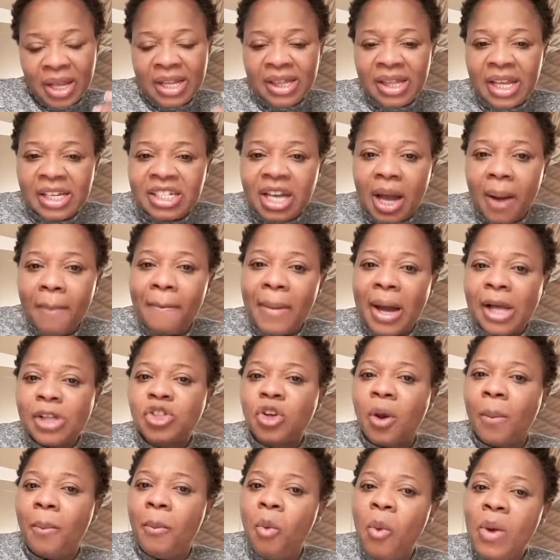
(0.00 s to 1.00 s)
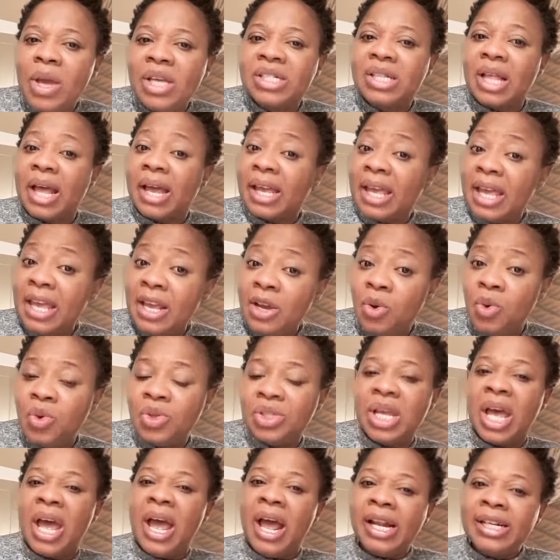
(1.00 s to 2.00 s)
They shall mount up wings like
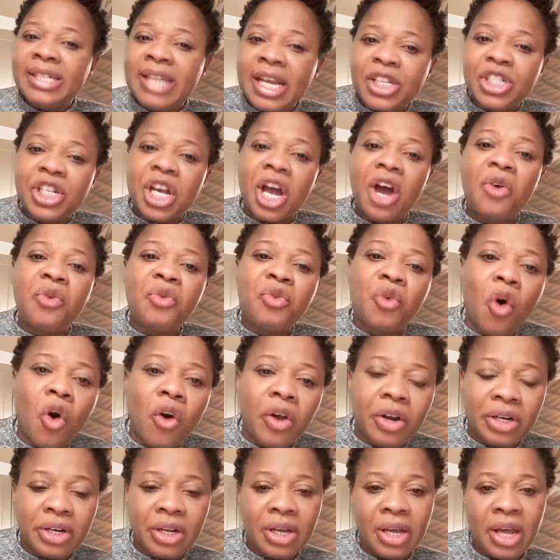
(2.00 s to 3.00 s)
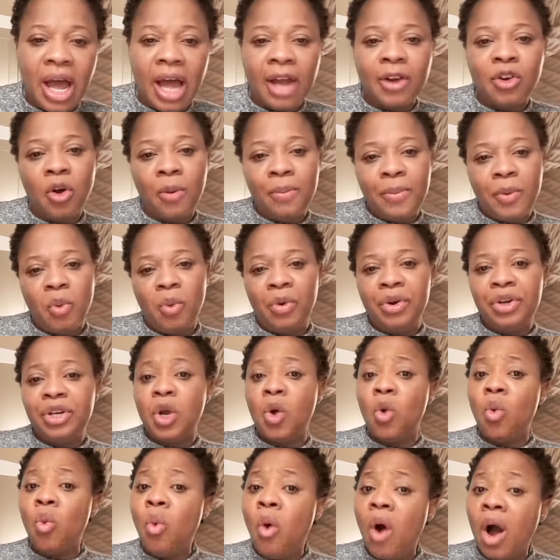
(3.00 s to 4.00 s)
eagles. They shall run and not be weary. they
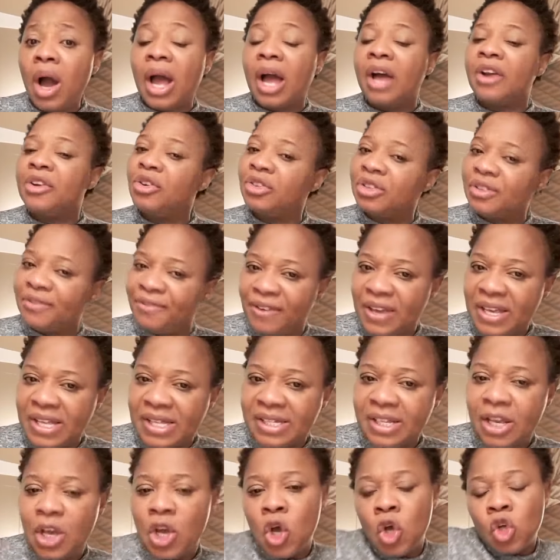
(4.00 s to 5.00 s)
walk and not faint.